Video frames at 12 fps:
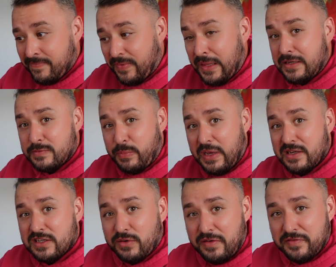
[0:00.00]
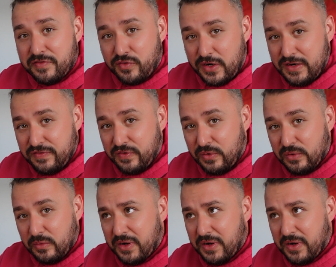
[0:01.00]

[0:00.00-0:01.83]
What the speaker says: These beers are in free fall,